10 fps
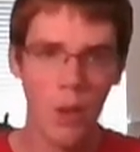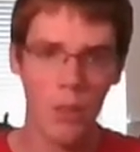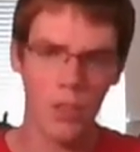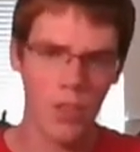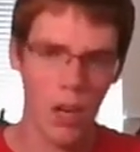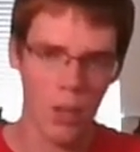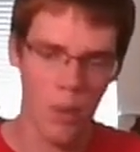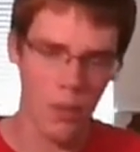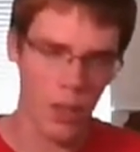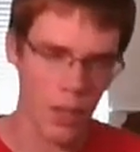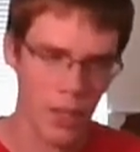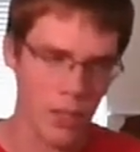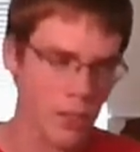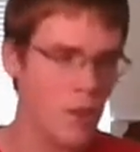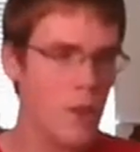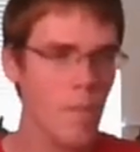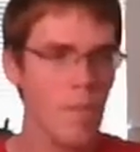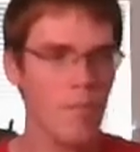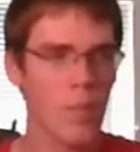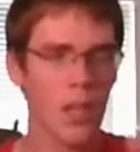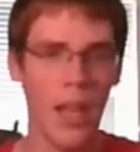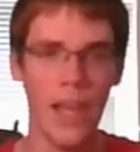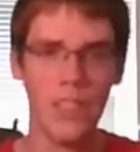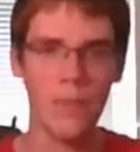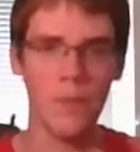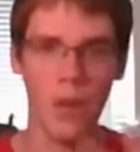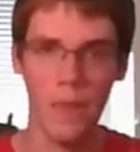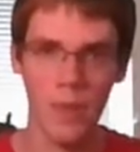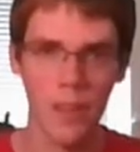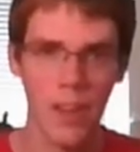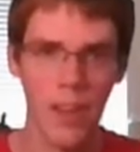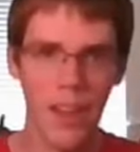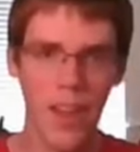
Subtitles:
which I'll talk about that later, last forever.